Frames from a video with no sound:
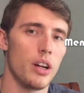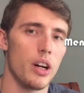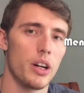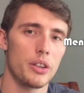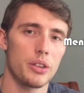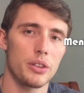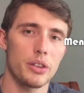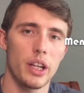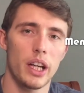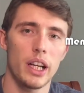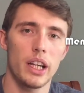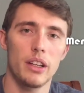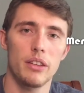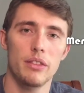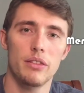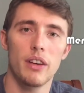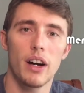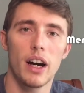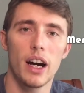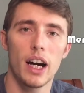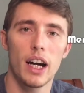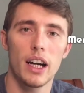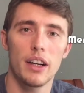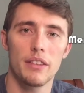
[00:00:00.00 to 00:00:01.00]

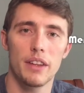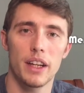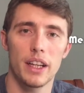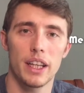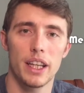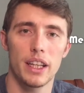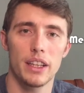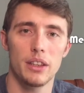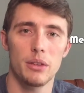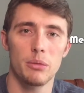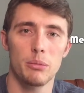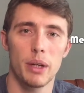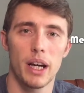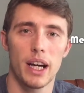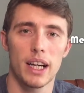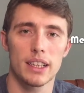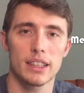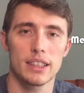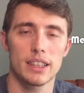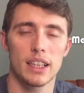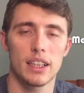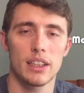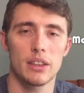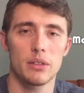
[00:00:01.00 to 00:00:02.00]
185, and then you
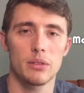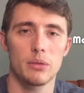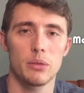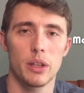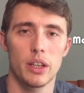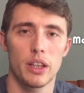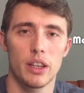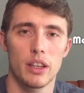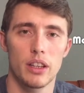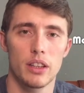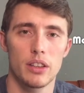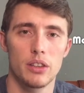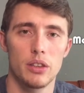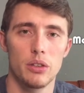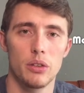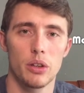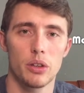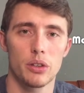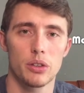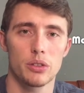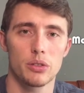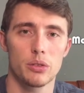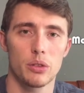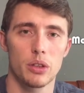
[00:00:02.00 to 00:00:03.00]
max out with
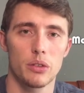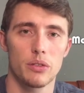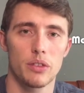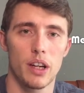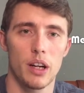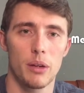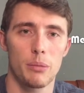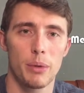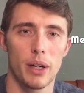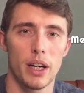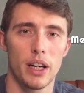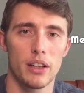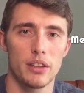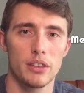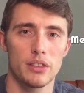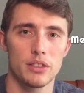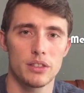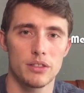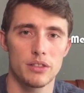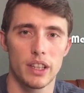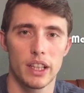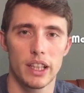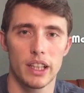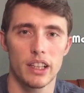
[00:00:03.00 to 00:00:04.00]
225 pounds
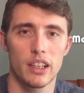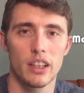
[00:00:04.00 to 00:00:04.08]
of